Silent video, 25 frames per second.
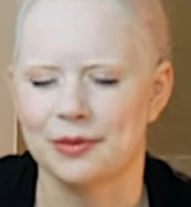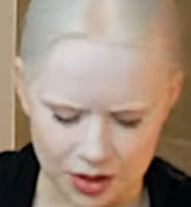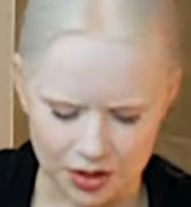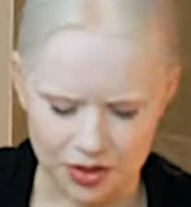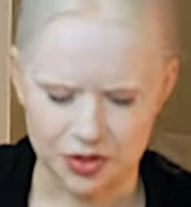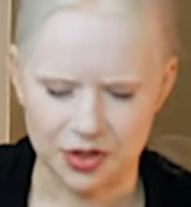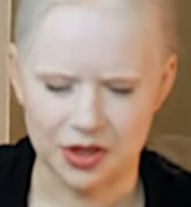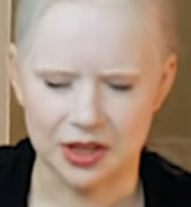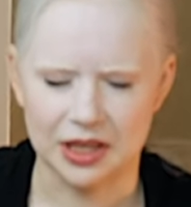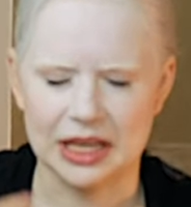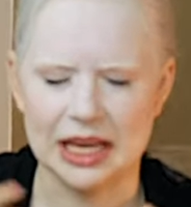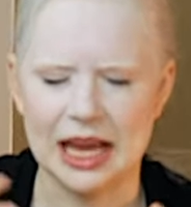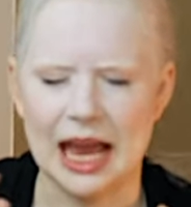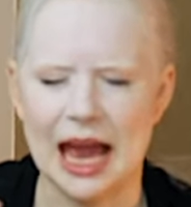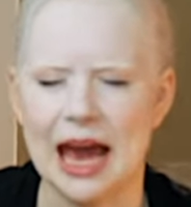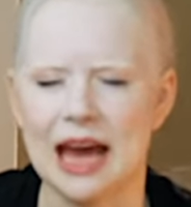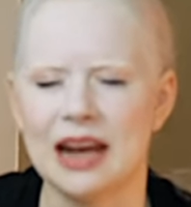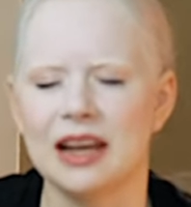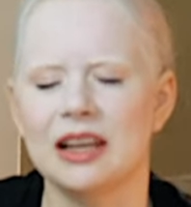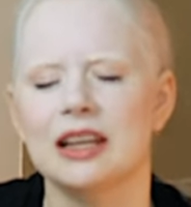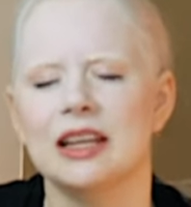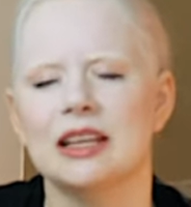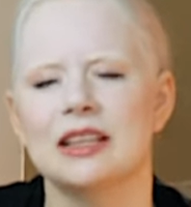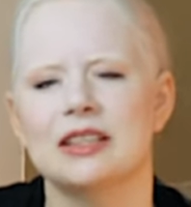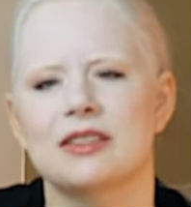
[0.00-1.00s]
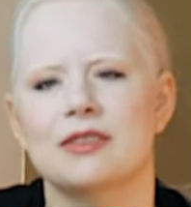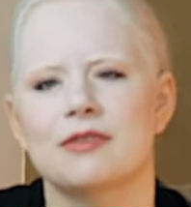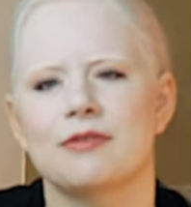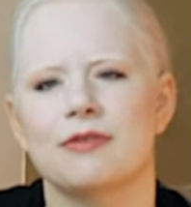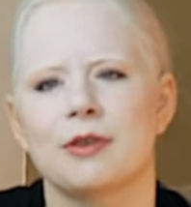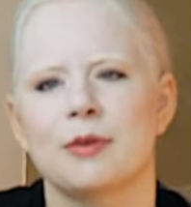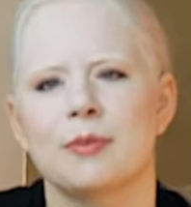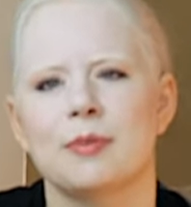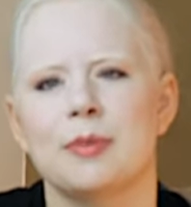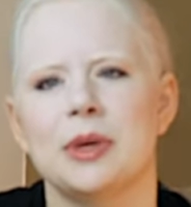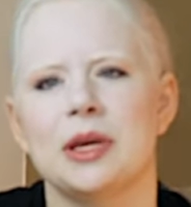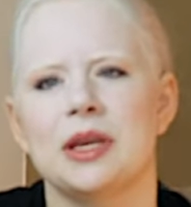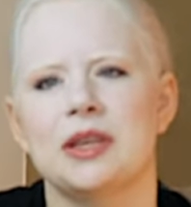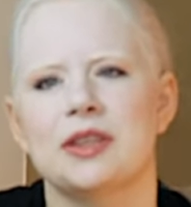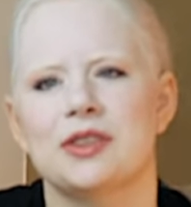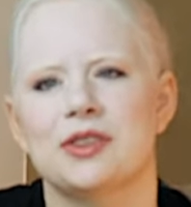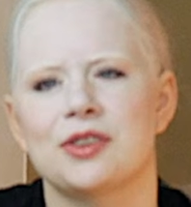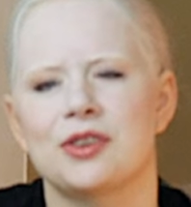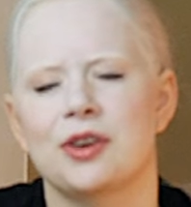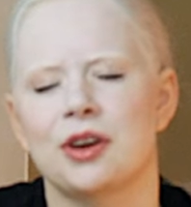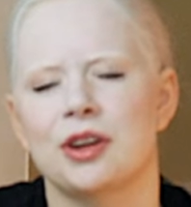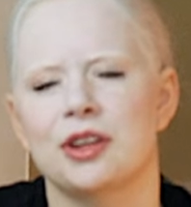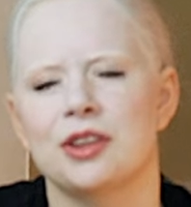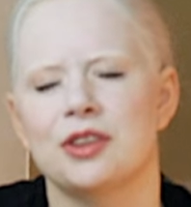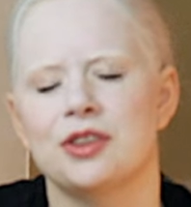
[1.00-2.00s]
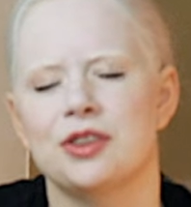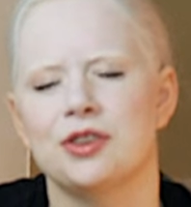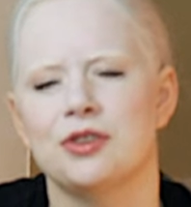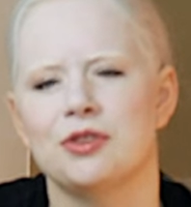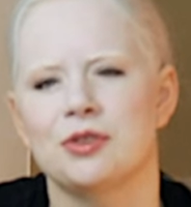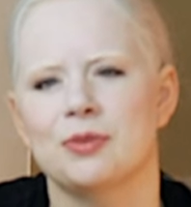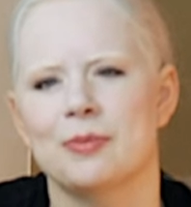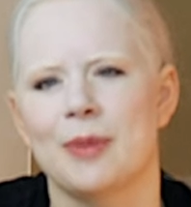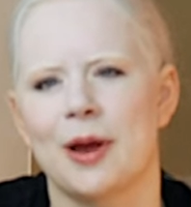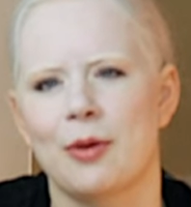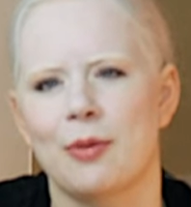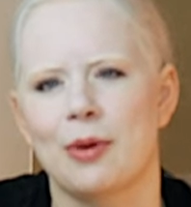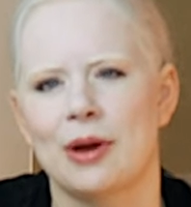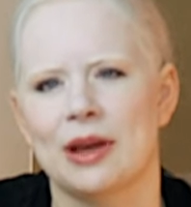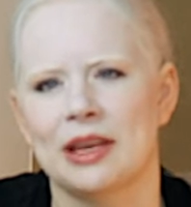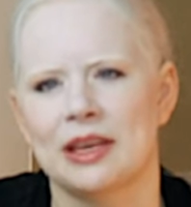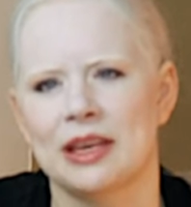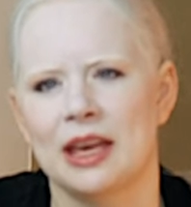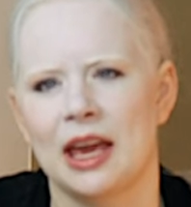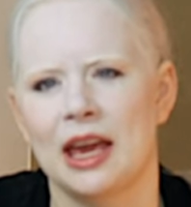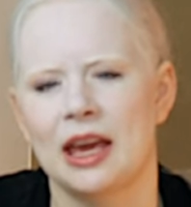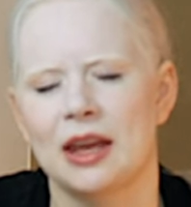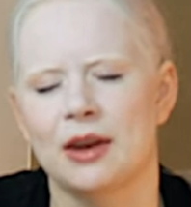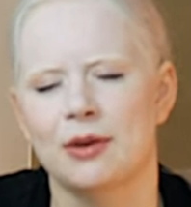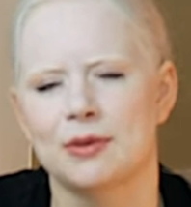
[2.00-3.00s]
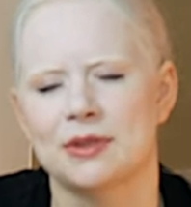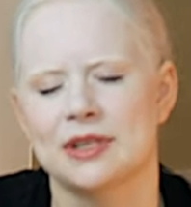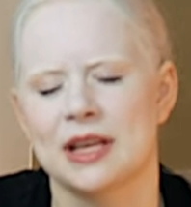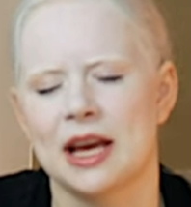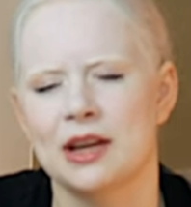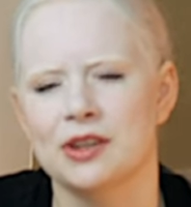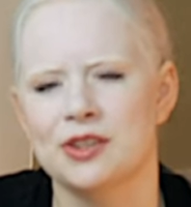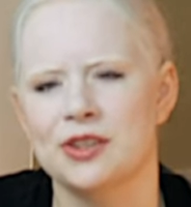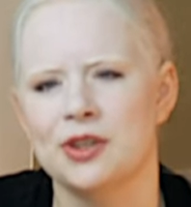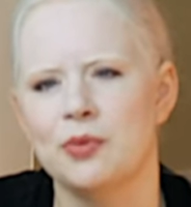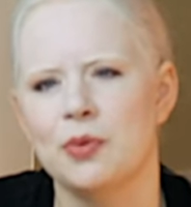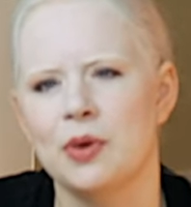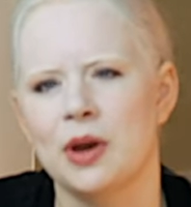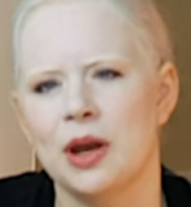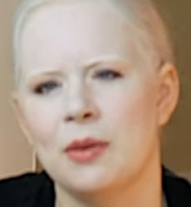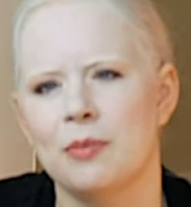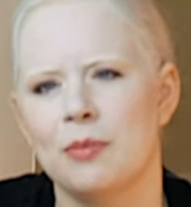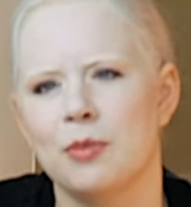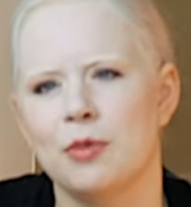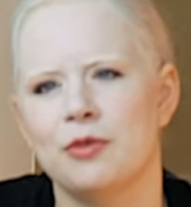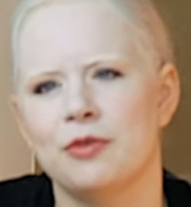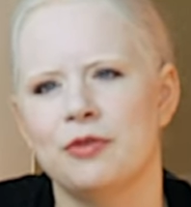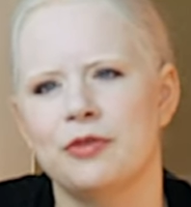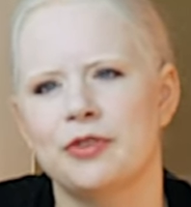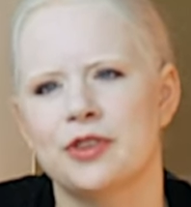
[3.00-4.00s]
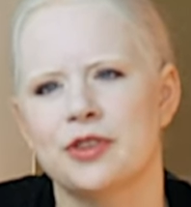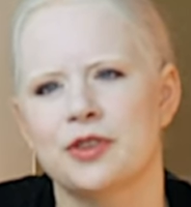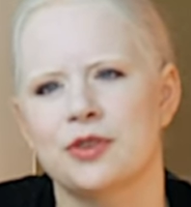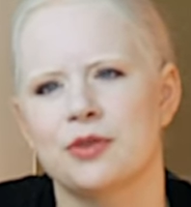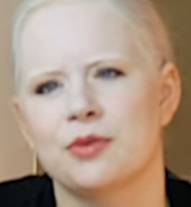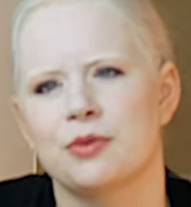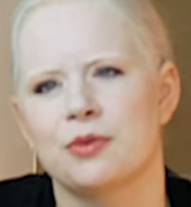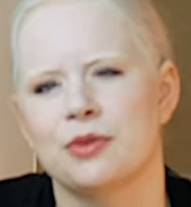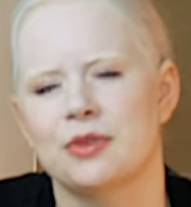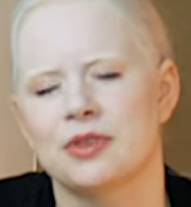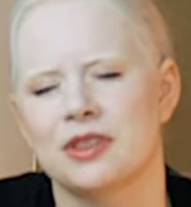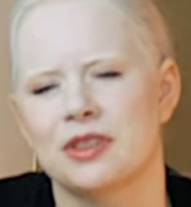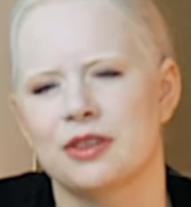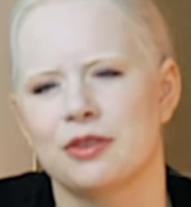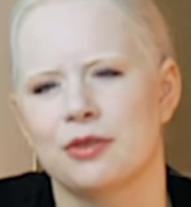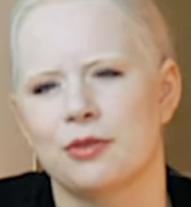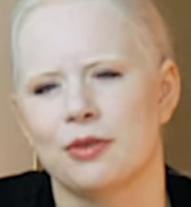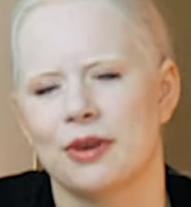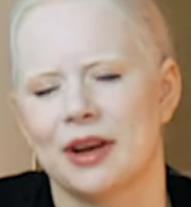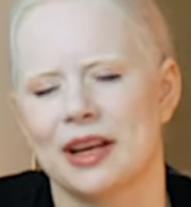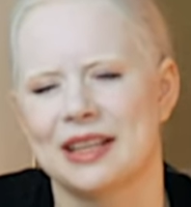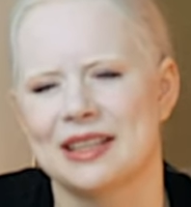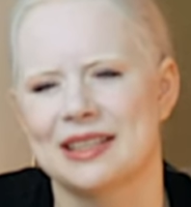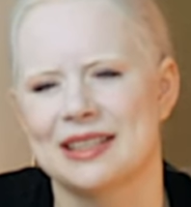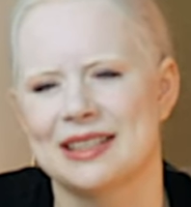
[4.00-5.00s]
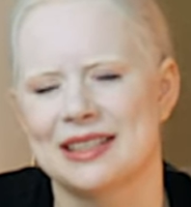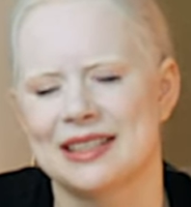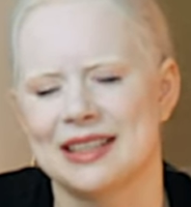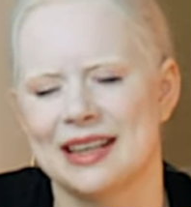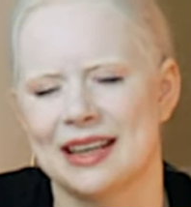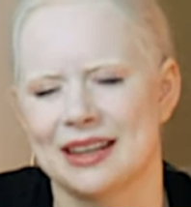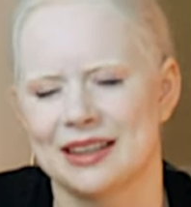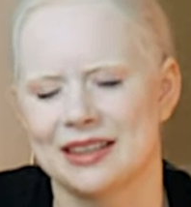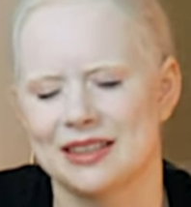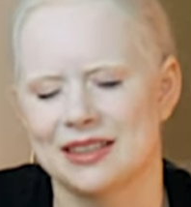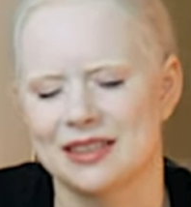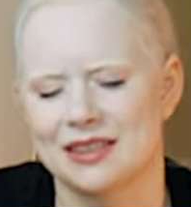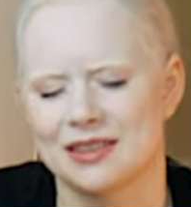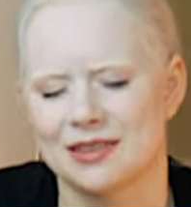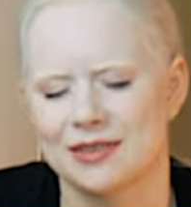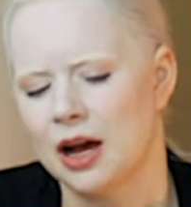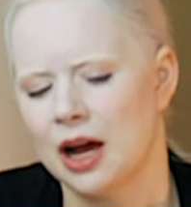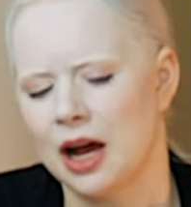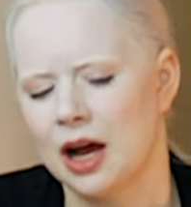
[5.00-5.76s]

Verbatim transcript: So, the catalyst for me starting to use my white cane was actually when I moved schools in grade six.